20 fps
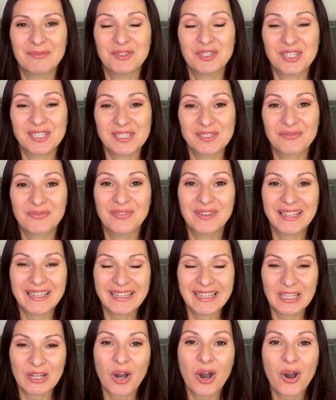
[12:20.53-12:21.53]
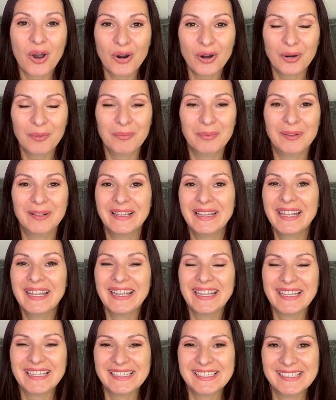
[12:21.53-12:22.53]
just feeling horrible.
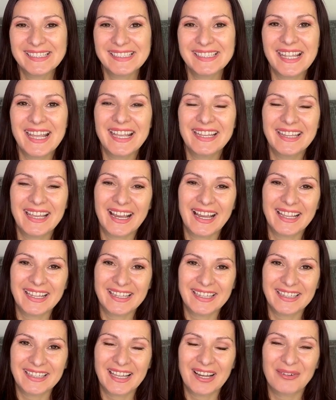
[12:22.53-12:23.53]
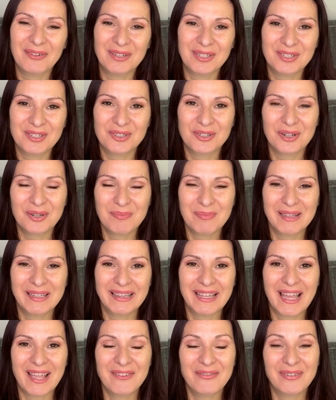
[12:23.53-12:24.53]
Instead, I can now enjoy my
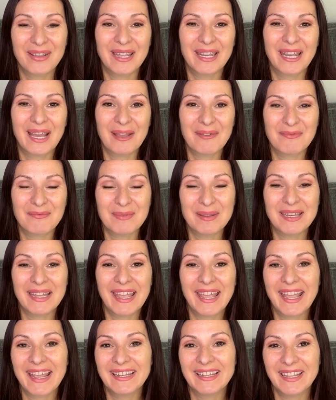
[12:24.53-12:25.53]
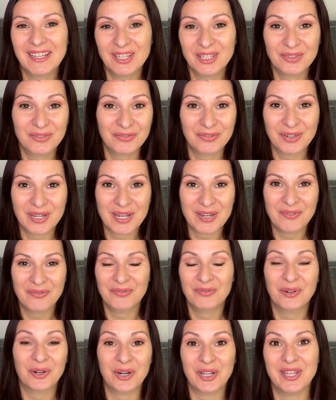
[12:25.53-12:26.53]
life, and I've been headache free
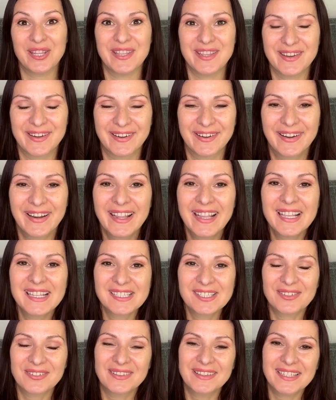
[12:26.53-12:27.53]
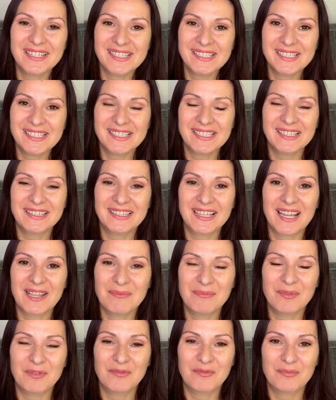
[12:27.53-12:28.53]
for a year. So this is a
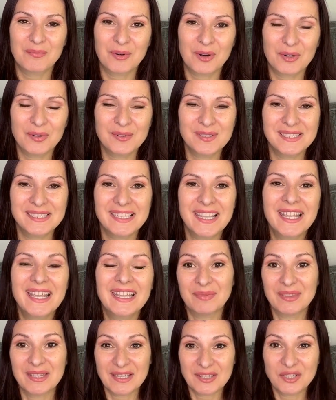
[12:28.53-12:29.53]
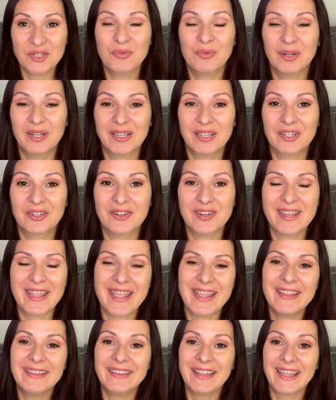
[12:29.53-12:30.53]
type of post that you want to
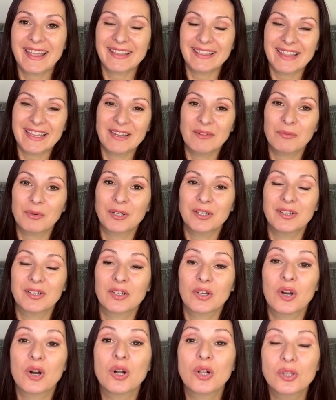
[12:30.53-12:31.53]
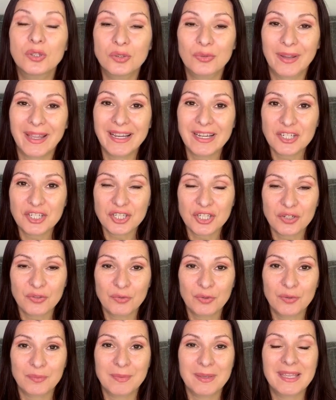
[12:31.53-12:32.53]
create. And then what a call to
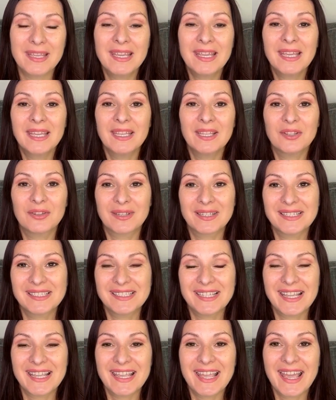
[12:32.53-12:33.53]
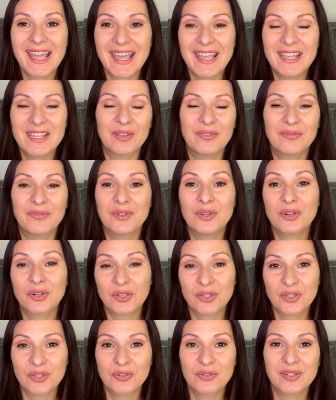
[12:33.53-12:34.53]
action would be, you can say, hey, if
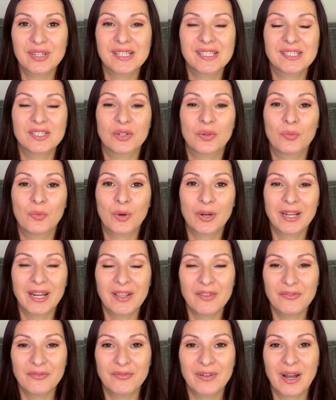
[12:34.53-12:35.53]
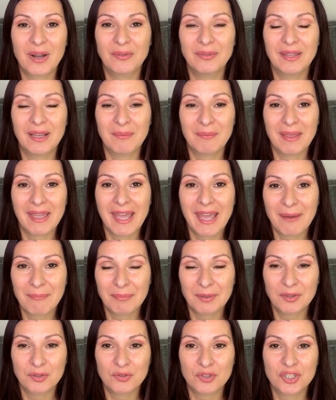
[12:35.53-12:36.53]
you're curious on what I found, I'm
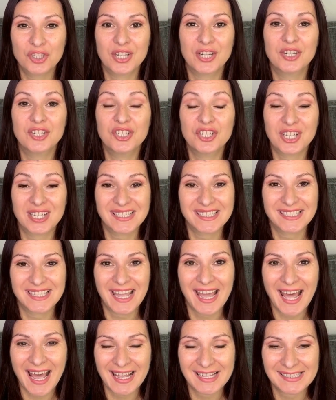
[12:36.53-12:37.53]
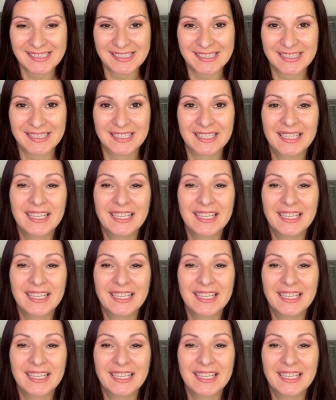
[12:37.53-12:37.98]
happy to share, just ask.